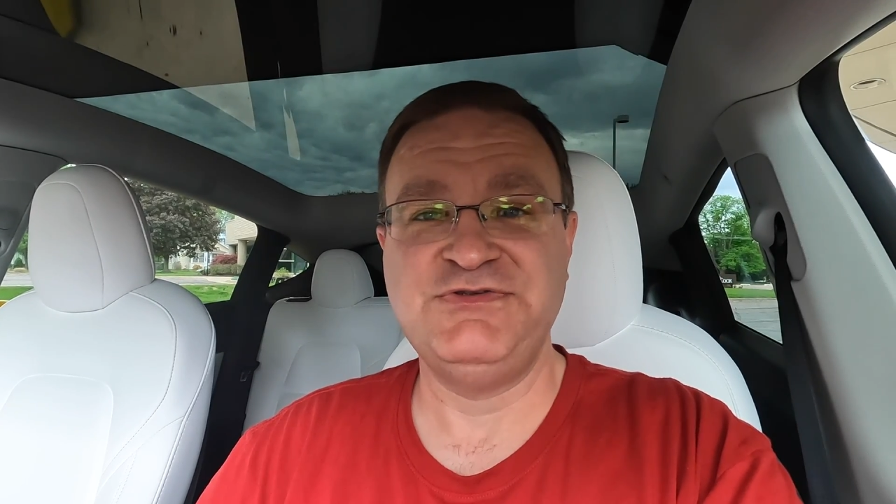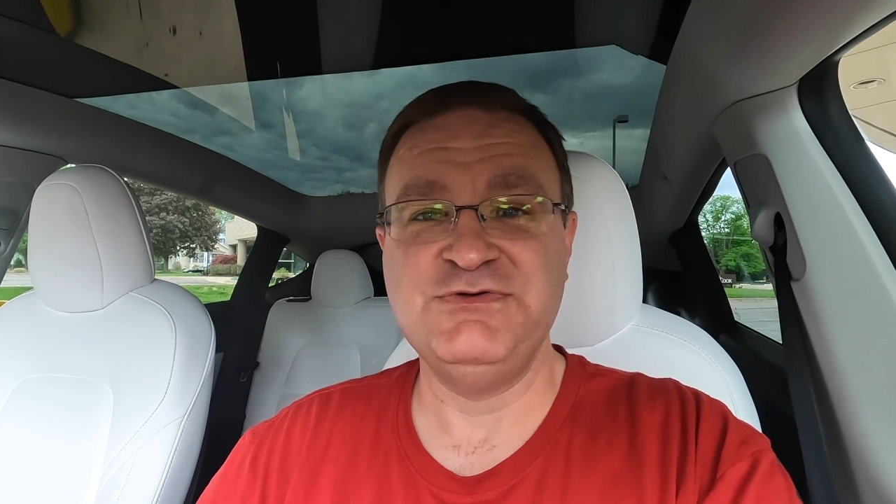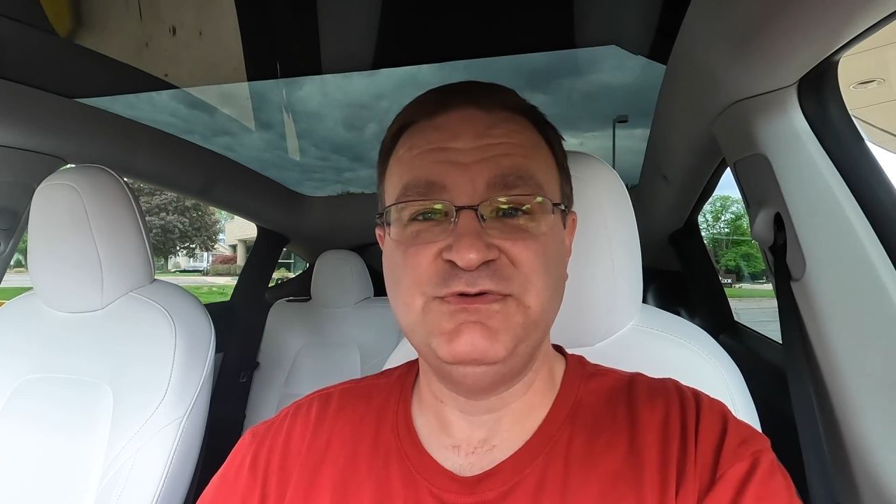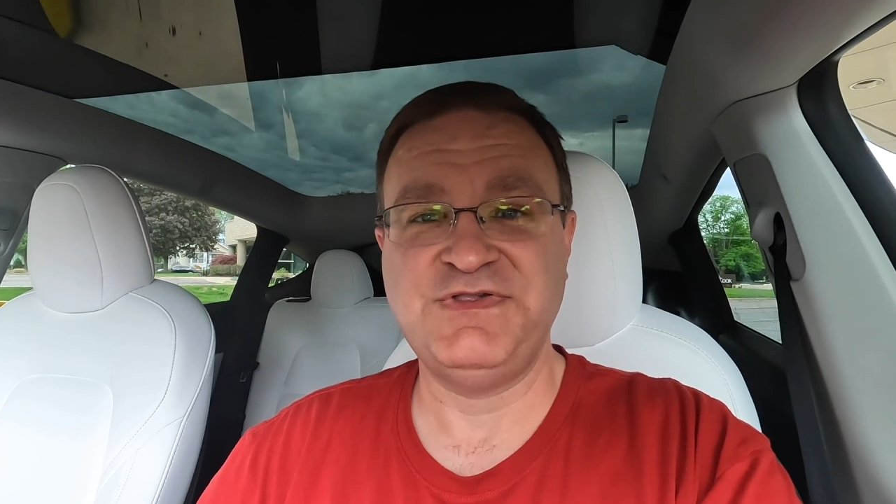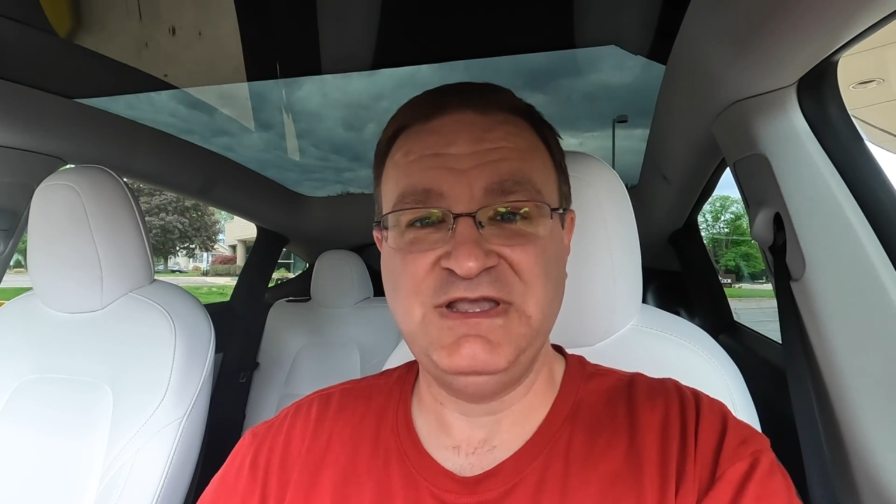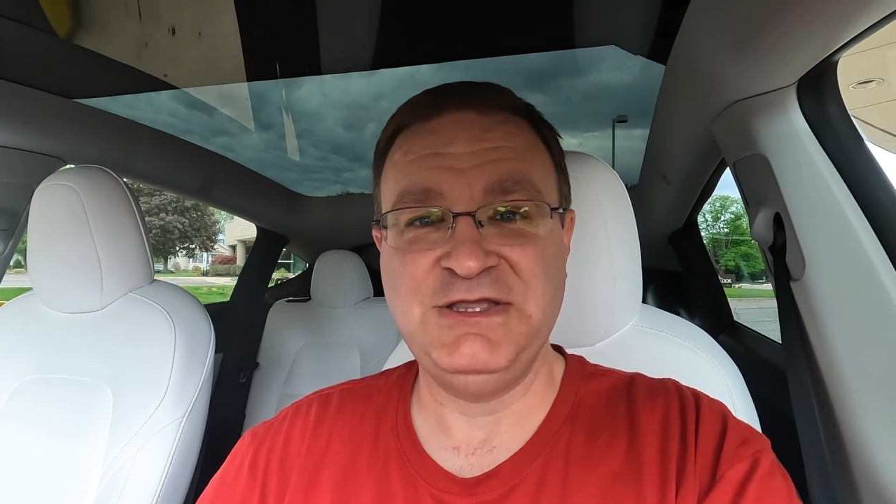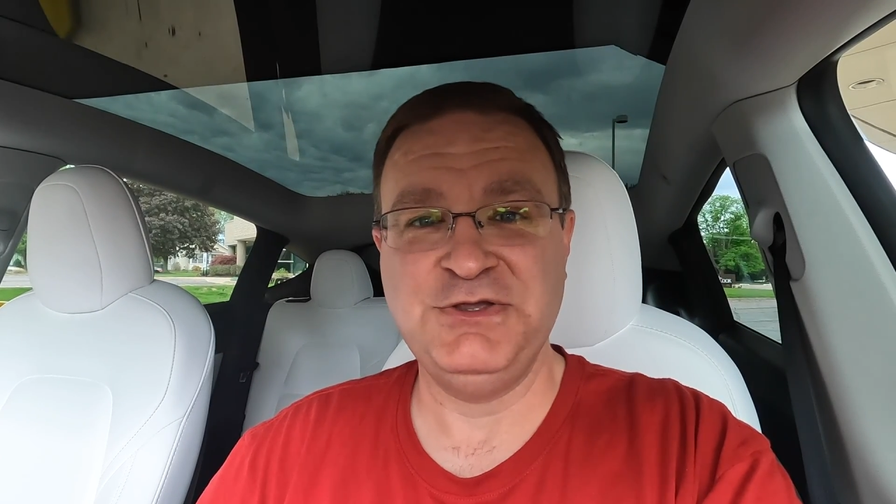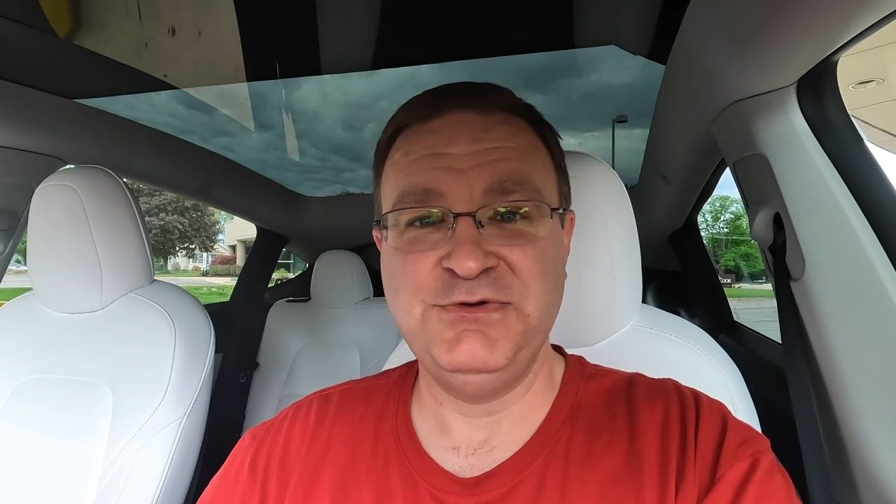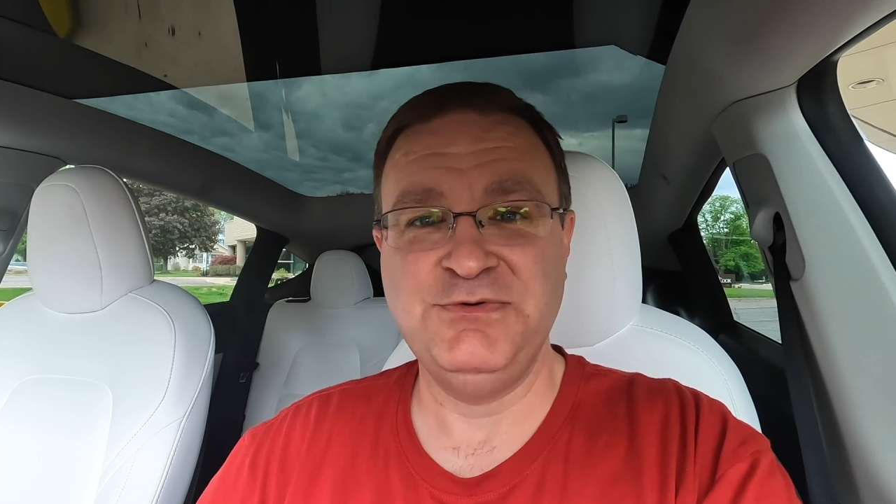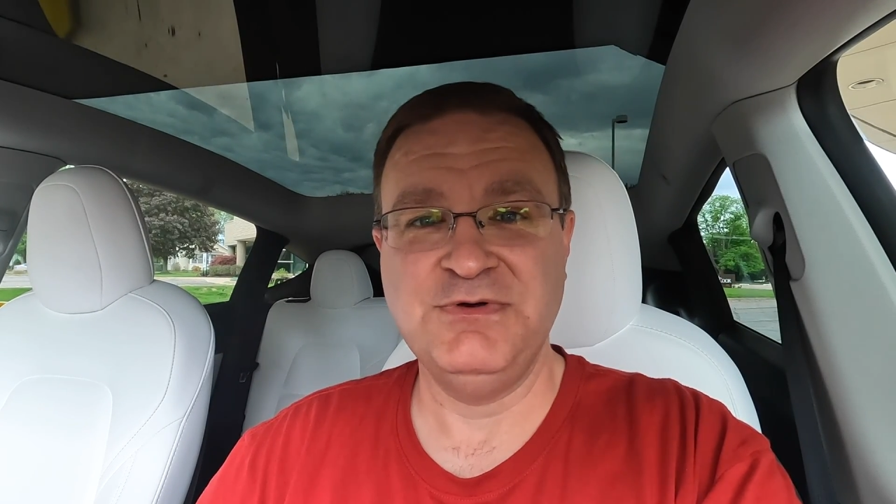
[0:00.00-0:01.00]
to seeing
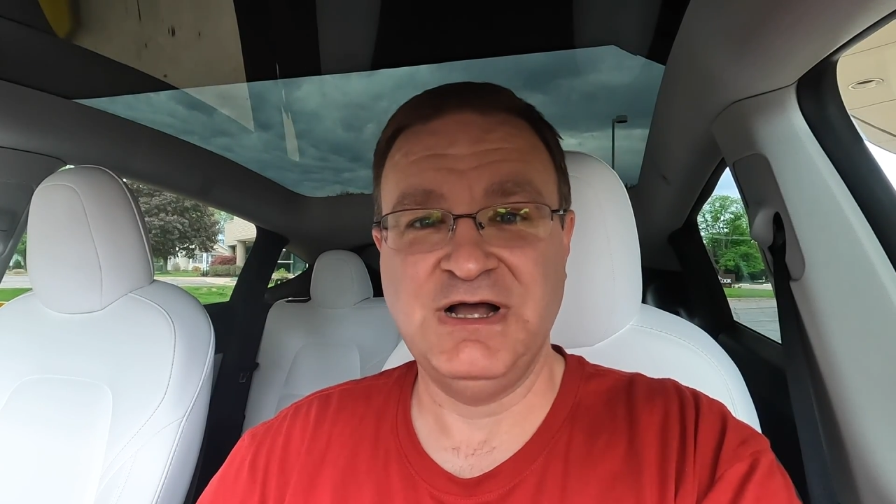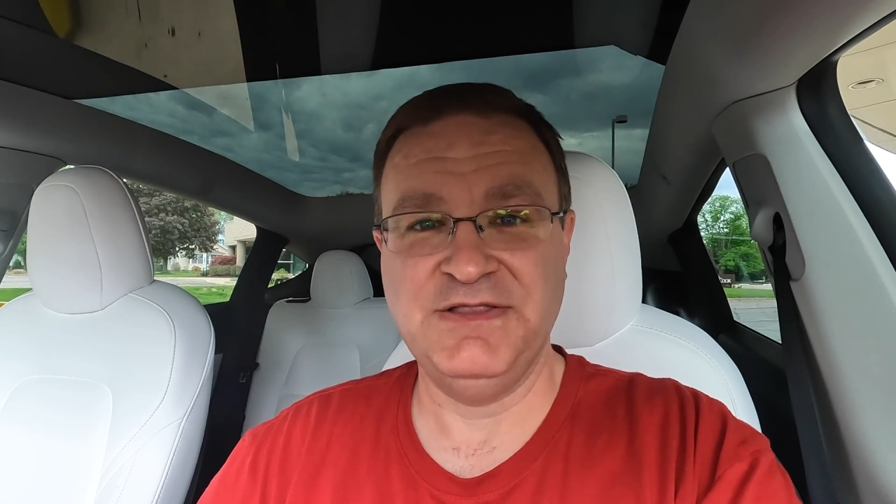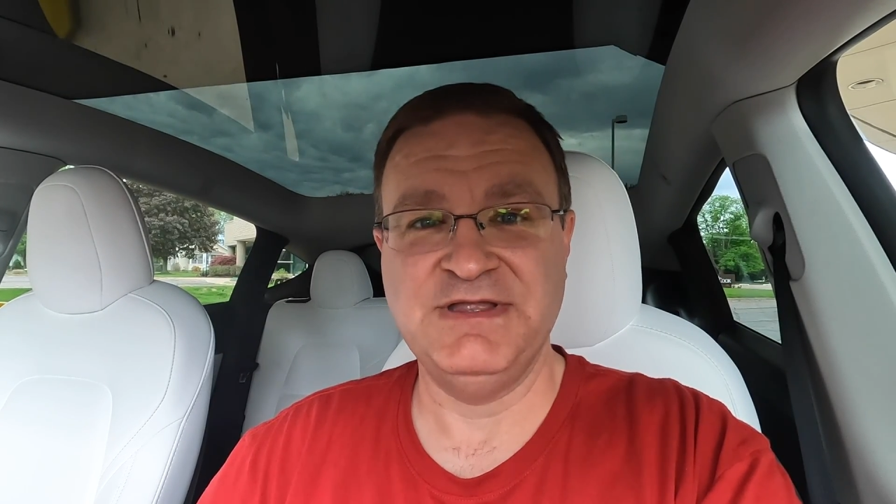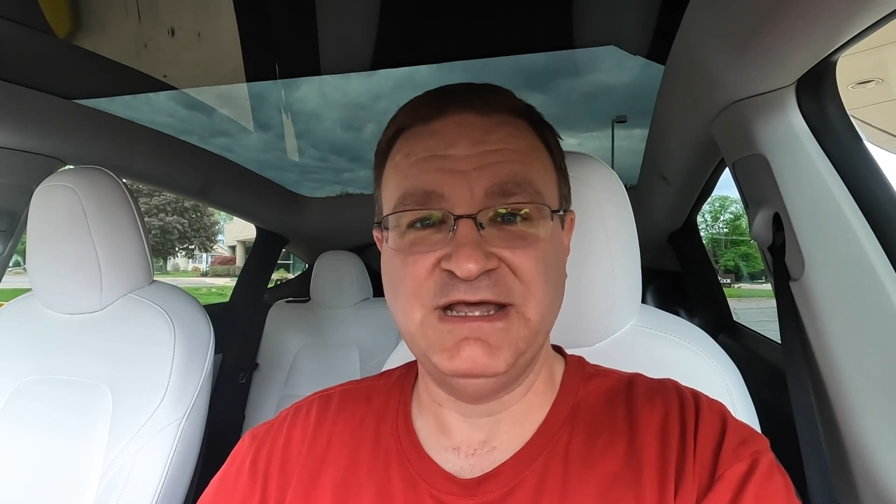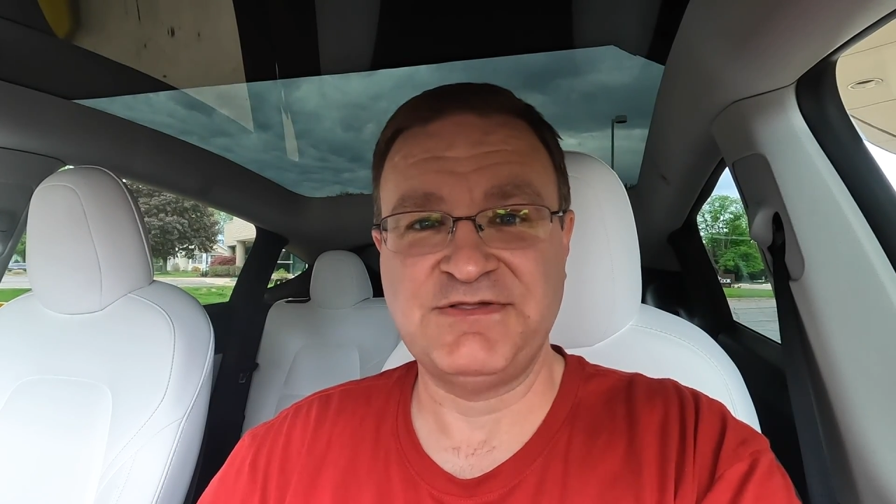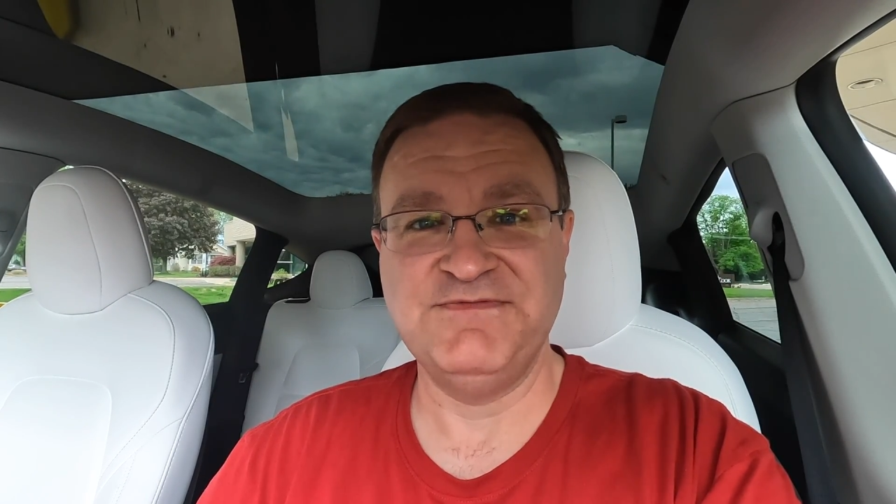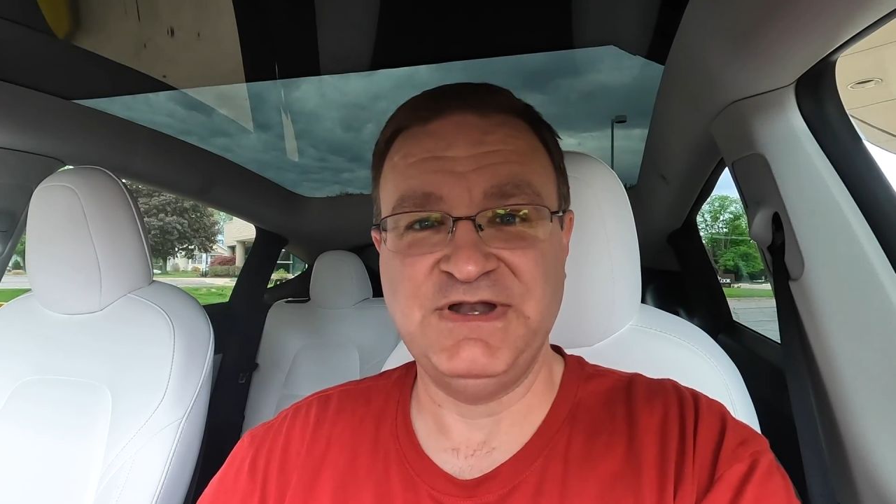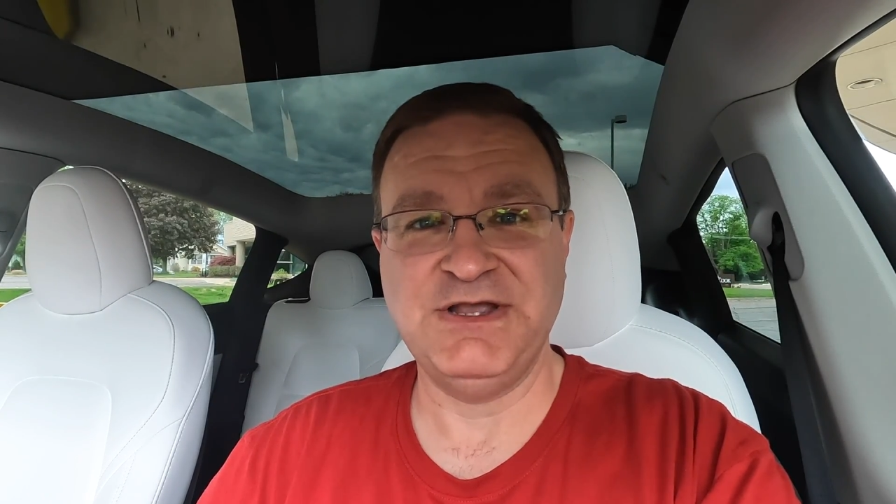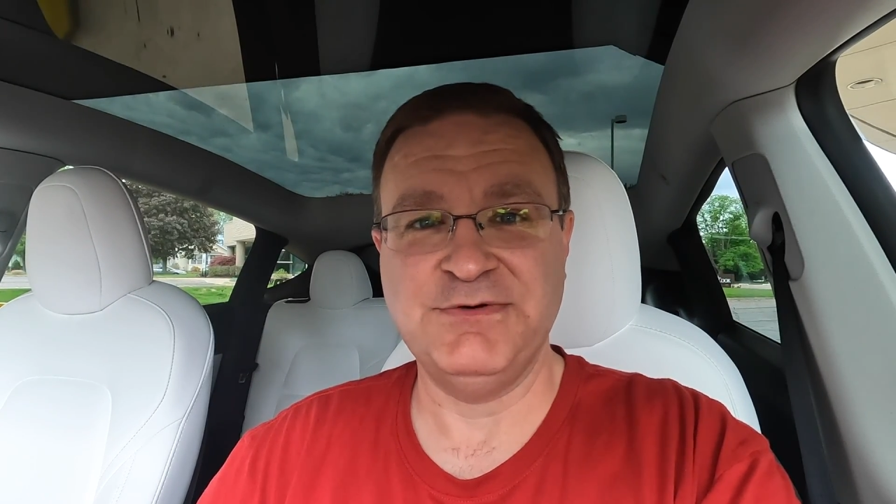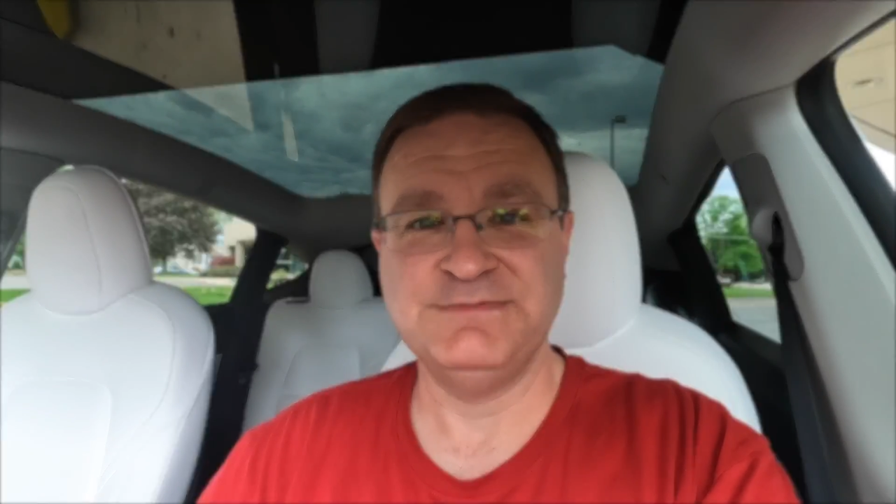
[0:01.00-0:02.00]
you on the next
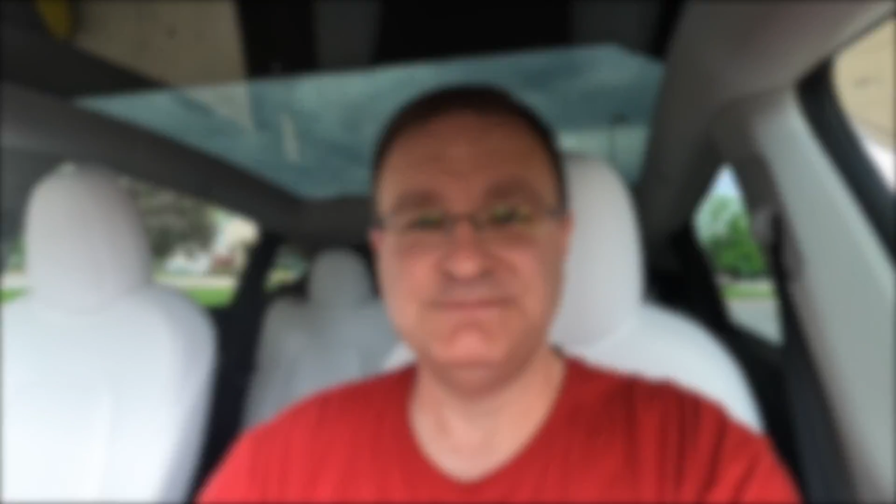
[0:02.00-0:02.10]
video.